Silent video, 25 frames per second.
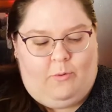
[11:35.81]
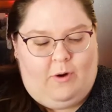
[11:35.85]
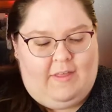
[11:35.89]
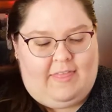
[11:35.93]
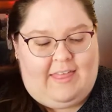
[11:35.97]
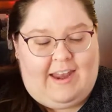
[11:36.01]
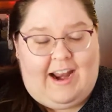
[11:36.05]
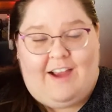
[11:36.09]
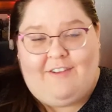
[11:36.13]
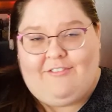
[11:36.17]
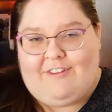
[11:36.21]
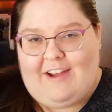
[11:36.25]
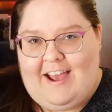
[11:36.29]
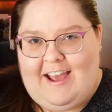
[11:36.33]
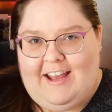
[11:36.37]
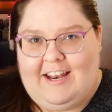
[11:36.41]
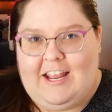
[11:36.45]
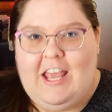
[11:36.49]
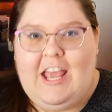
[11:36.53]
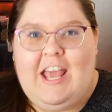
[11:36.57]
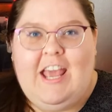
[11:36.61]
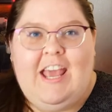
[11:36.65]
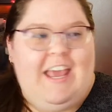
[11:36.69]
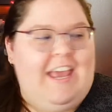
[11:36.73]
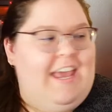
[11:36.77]
that I read,
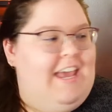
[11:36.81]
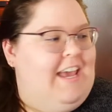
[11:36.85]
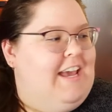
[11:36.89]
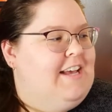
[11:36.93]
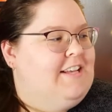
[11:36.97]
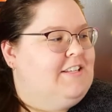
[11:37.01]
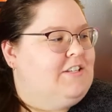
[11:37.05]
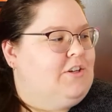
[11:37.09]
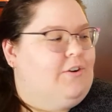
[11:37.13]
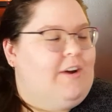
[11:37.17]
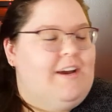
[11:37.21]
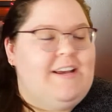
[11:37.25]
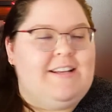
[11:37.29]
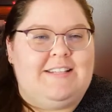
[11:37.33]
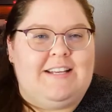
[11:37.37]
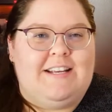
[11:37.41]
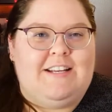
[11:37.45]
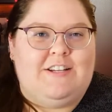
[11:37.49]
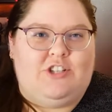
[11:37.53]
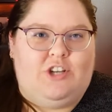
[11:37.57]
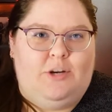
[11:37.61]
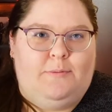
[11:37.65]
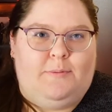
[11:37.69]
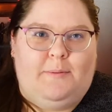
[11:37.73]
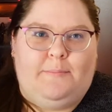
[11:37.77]
is Crazy
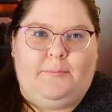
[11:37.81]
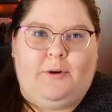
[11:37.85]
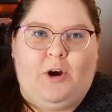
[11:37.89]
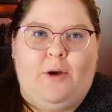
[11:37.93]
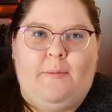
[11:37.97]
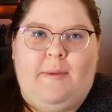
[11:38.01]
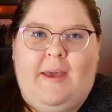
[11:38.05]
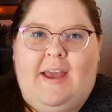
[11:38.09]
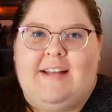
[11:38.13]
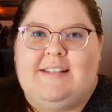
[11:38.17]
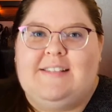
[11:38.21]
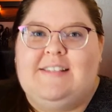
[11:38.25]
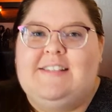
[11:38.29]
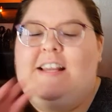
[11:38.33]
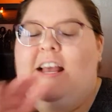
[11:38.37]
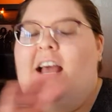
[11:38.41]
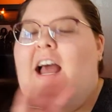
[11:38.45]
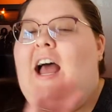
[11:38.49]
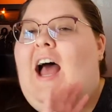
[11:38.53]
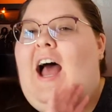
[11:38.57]
Stupid Bromance.